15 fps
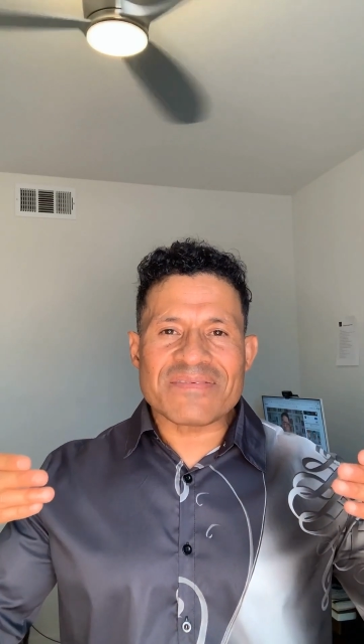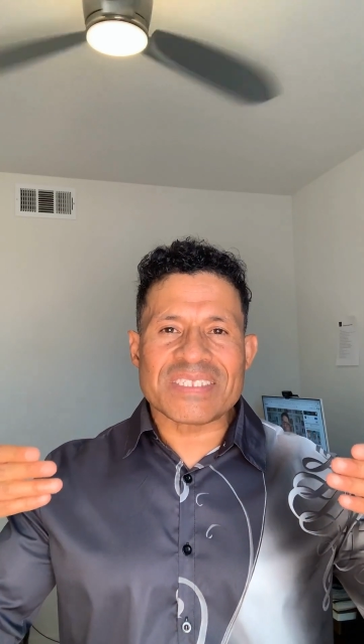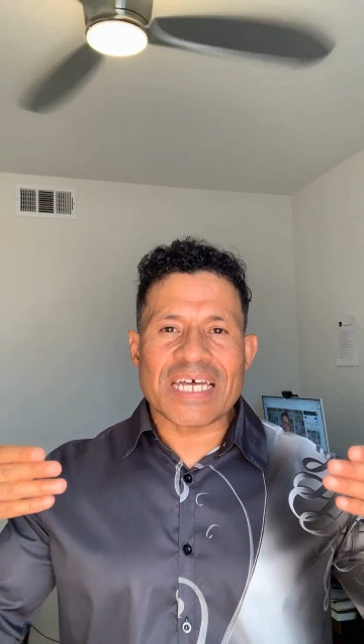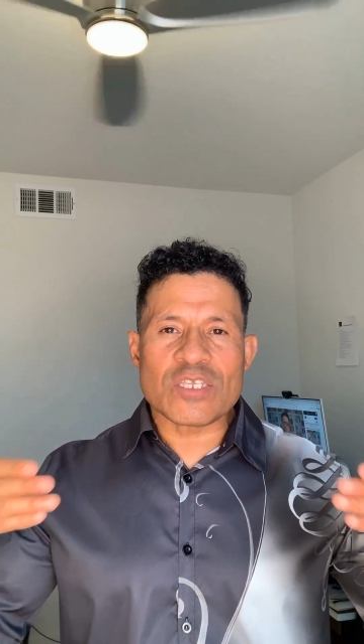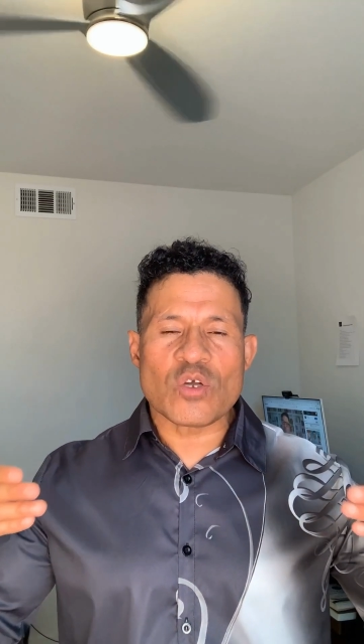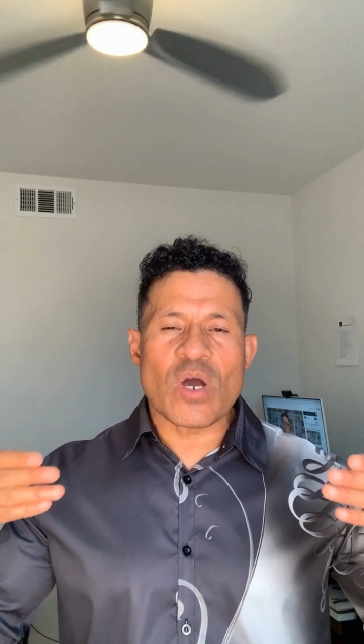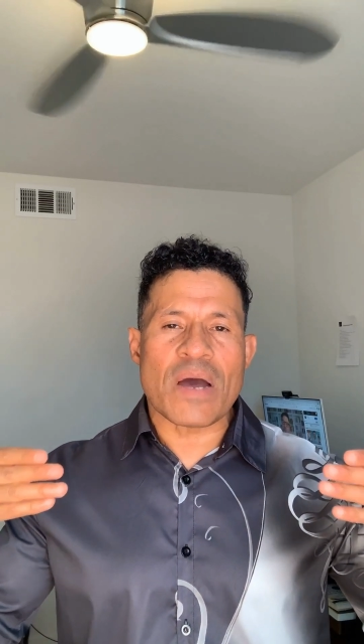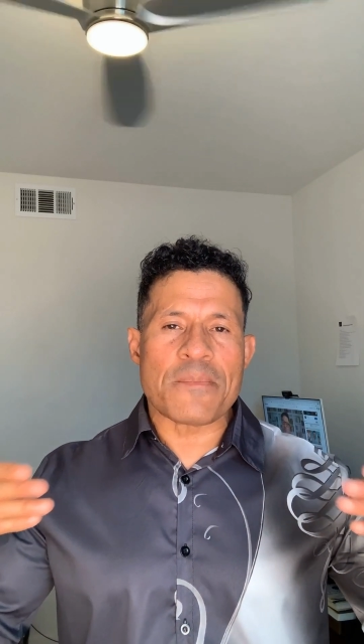that
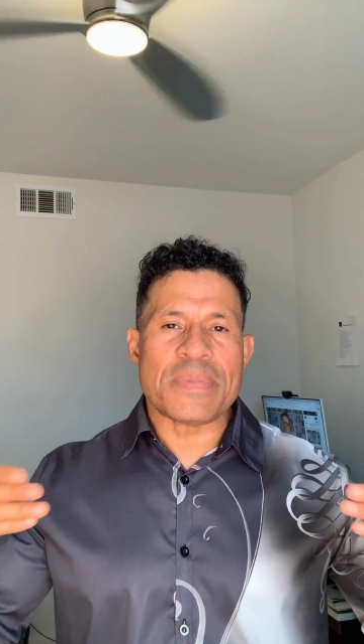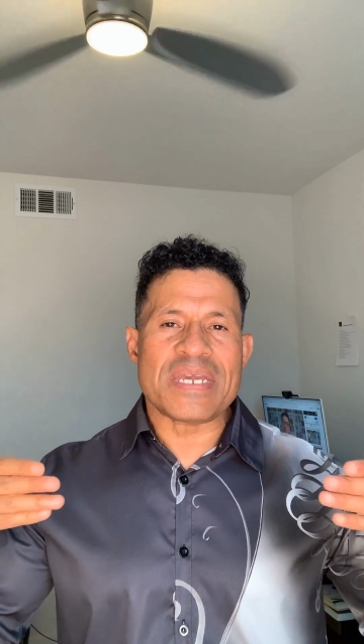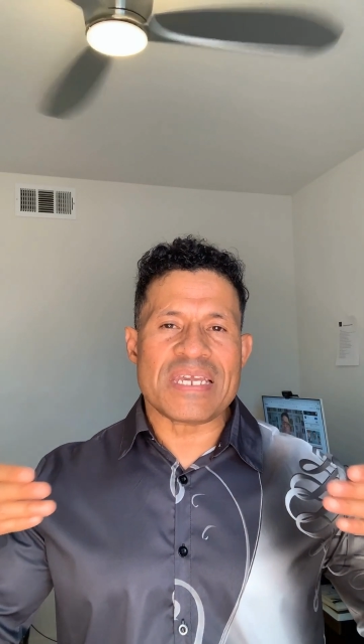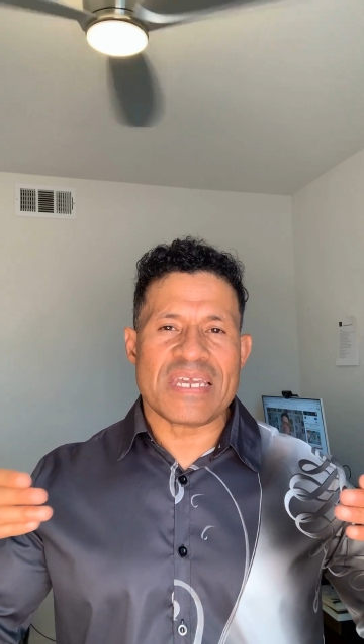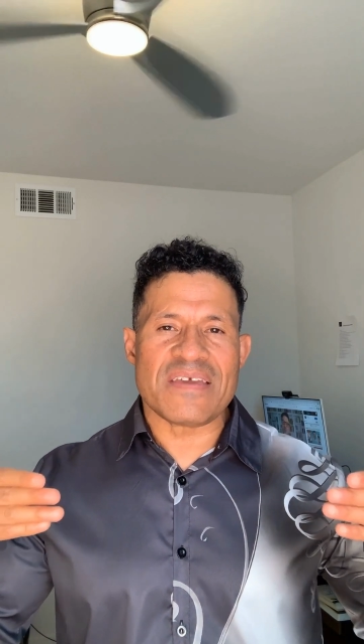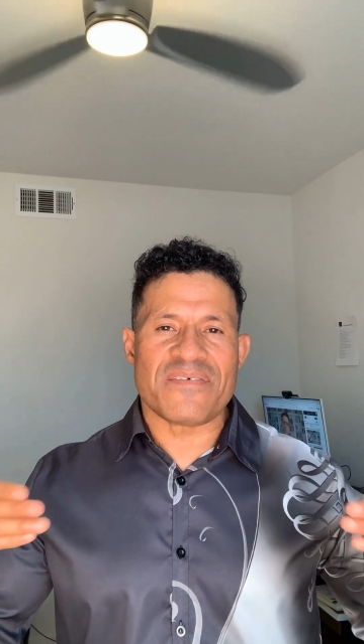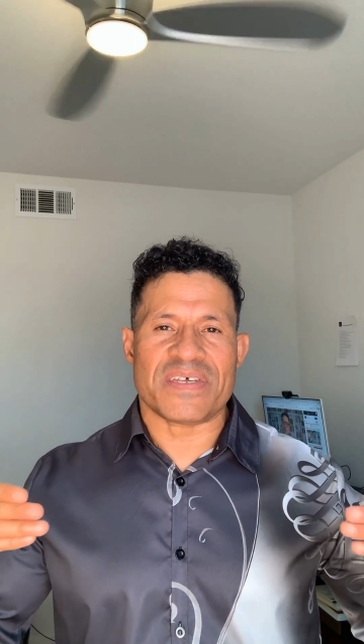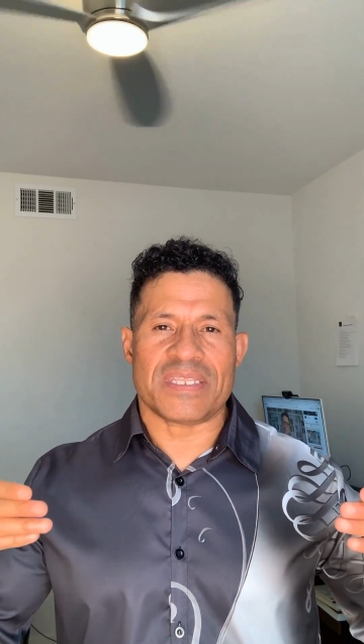you have been
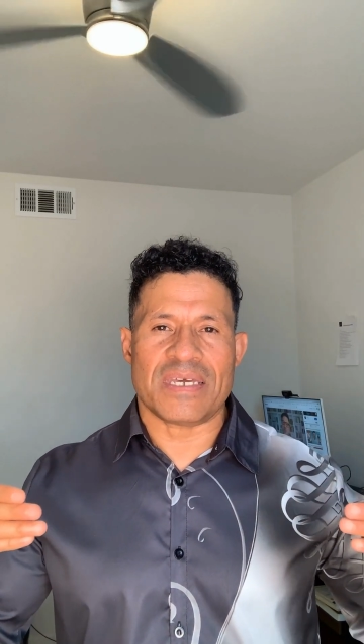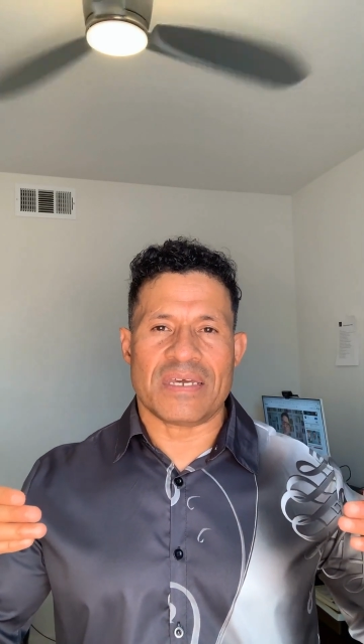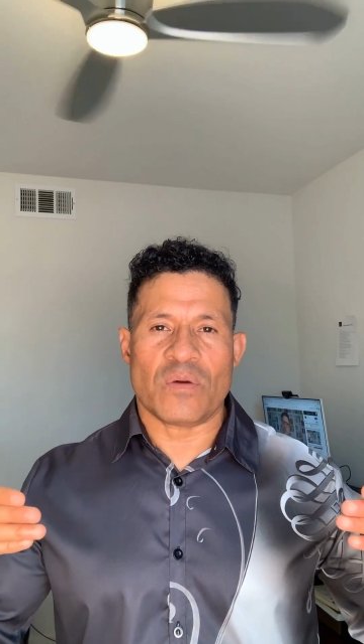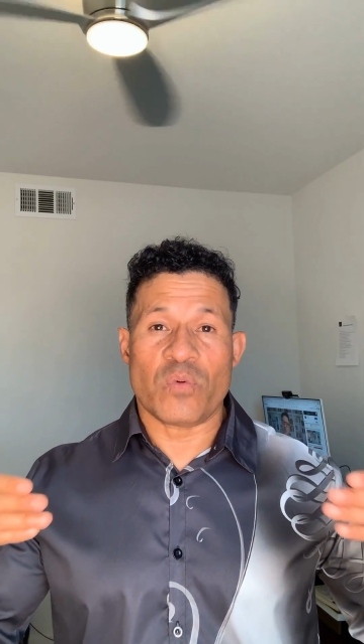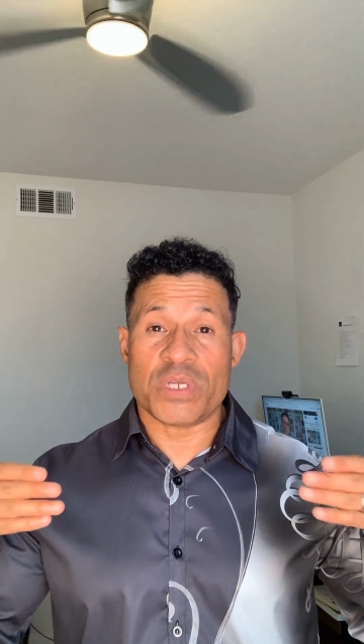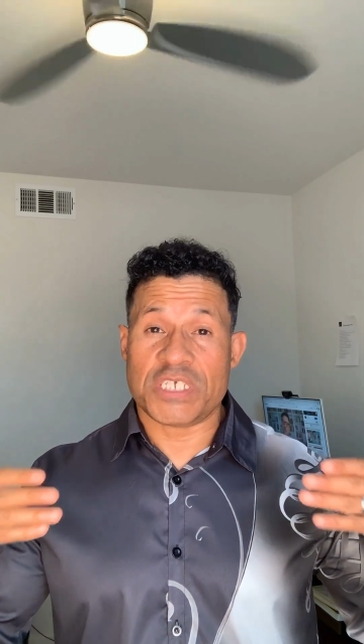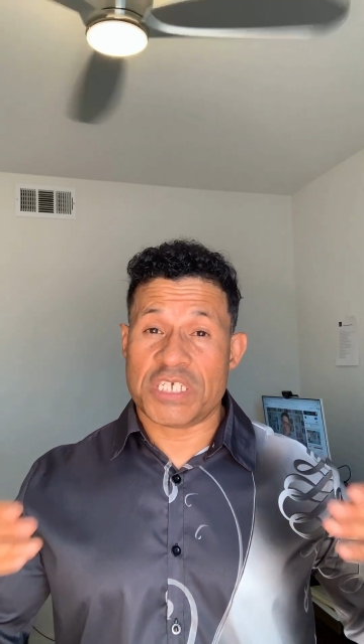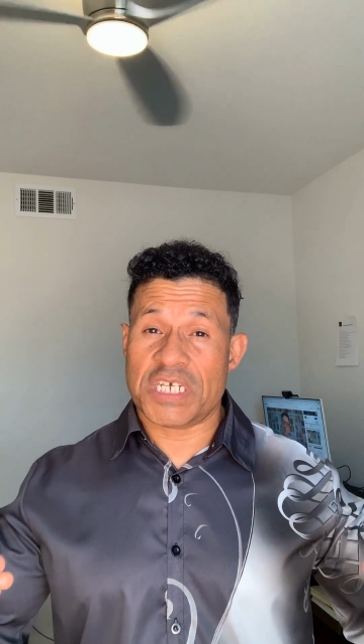given it,
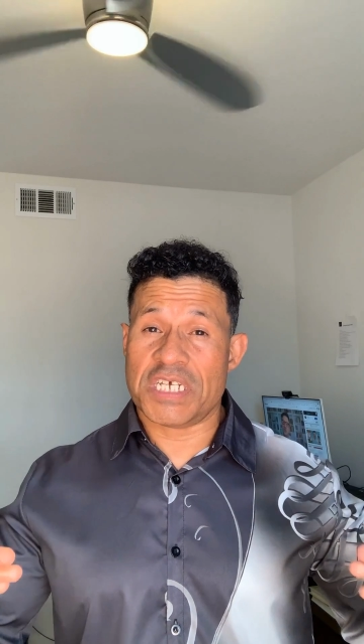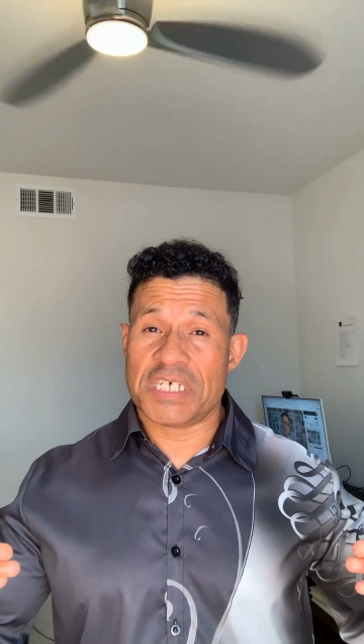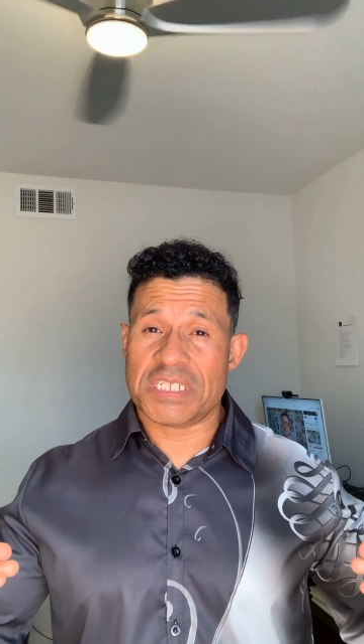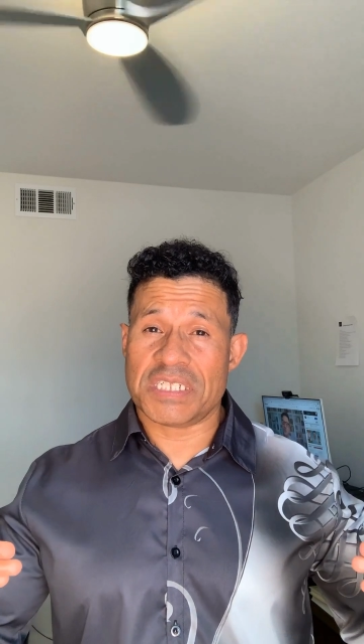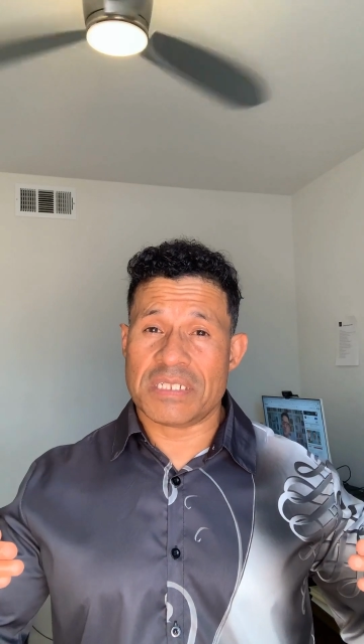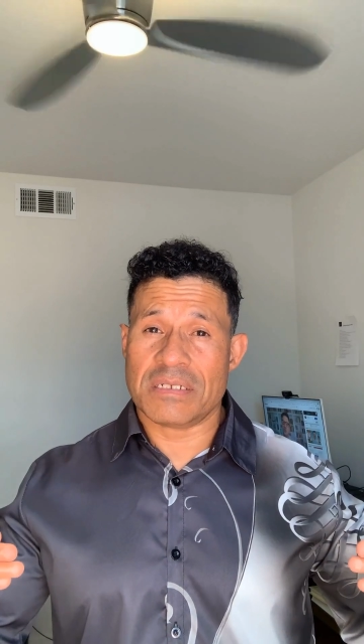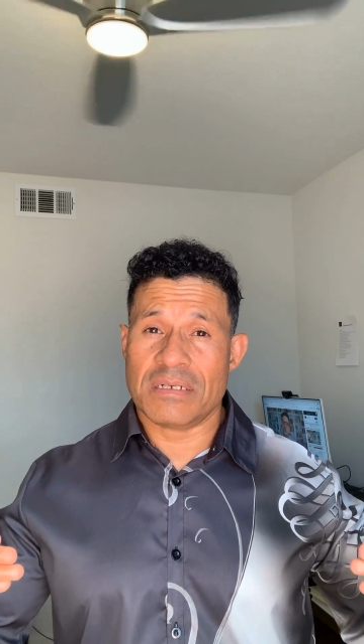which is,